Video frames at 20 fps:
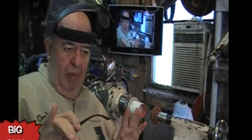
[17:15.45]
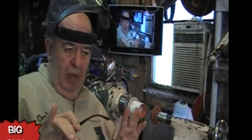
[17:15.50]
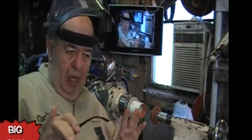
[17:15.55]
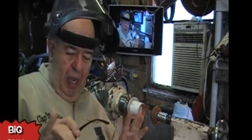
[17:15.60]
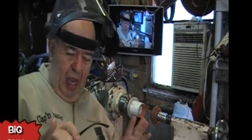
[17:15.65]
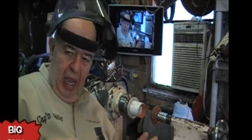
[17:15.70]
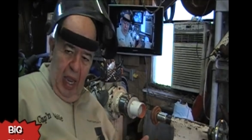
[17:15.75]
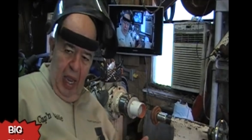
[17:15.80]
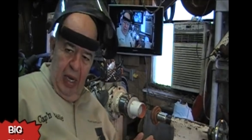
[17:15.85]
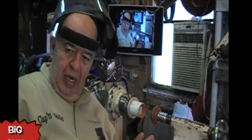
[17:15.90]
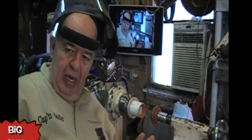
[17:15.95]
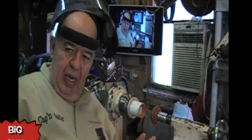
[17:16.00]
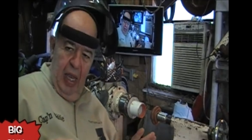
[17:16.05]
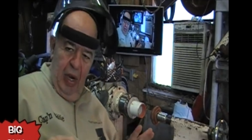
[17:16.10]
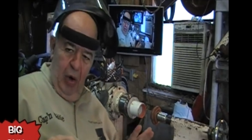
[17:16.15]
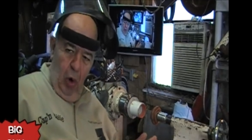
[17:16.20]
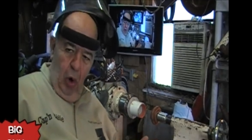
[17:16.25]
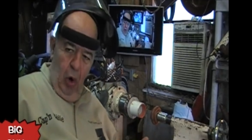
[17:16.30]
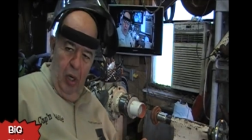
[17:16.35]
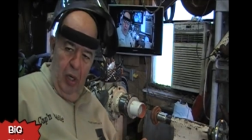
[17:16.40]
Can't
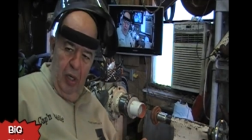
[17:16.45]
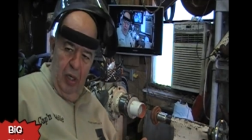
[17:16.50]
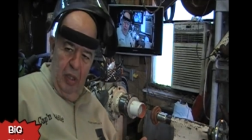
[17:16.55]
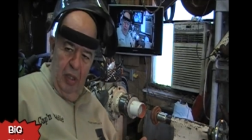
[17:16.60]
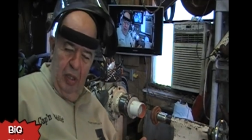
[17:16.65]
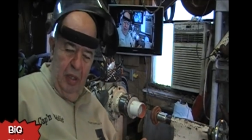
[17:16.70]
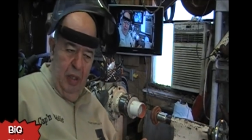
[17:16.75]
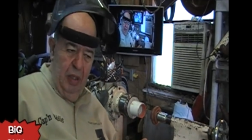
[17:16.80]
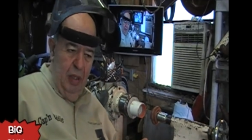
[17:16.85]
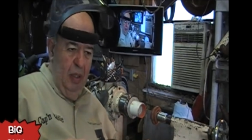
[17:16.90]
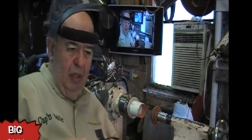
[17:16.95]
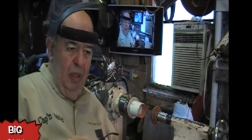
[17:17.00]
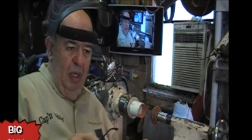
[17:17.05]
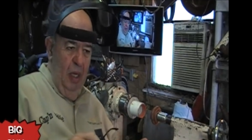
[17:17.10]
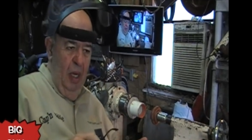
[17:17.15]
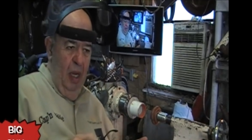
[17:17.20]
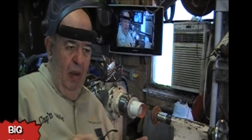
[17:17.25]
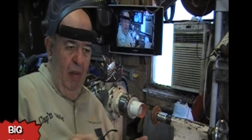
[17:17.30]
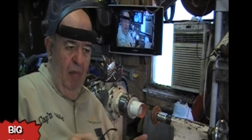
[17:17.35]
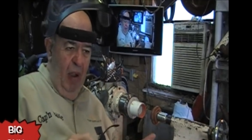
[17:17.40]
get hurt,
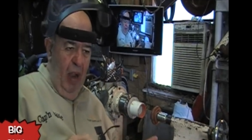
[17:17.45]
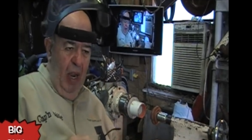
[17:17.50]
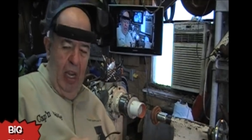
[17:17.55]
if